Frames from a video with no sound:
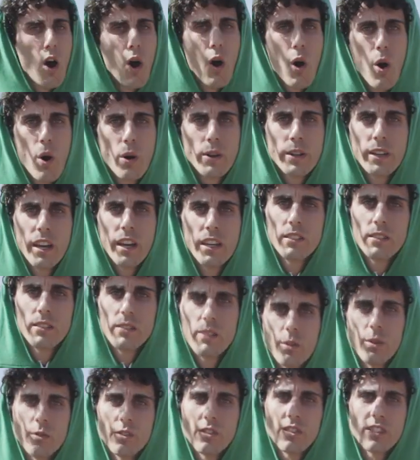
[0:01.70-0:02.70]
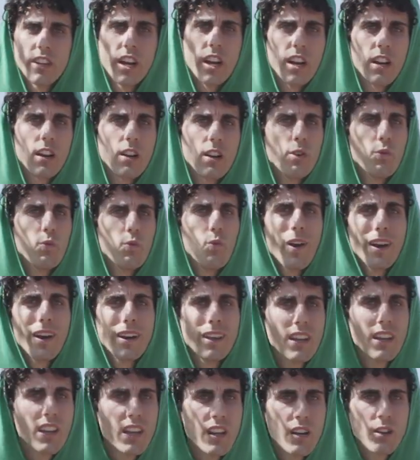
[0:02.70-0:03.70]
Hook gets so scared when
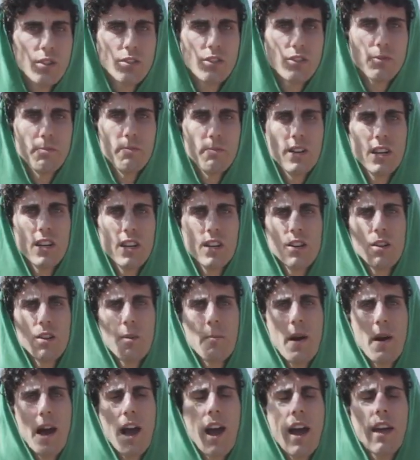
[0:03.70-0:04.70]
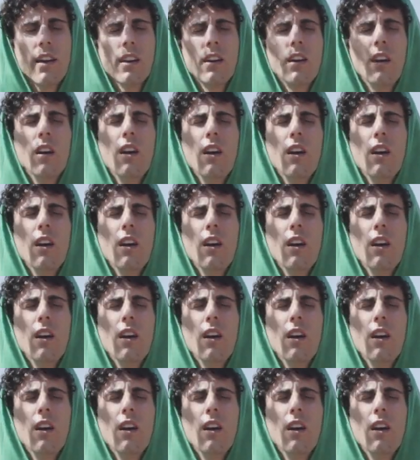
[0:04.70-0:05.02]
he hears me nearby,